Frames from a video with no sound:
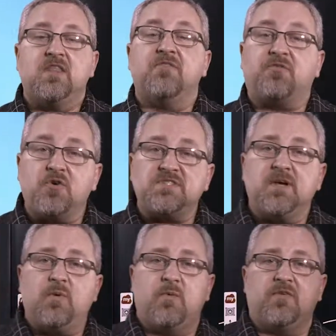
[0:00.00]
The first
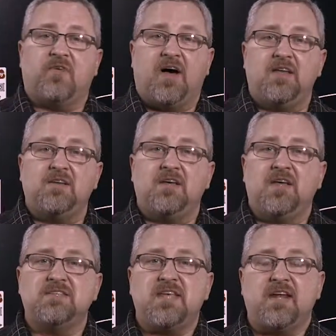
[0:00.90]
thing we would find
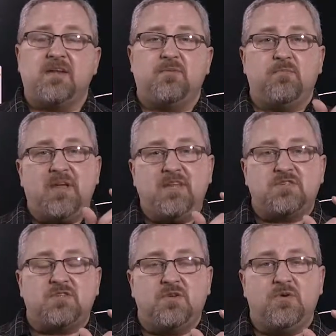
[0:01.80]
is that it
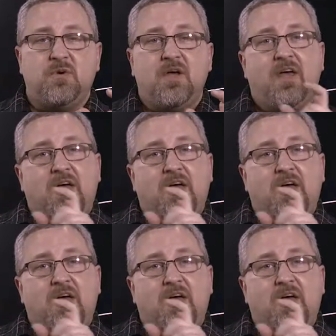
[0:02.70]
means to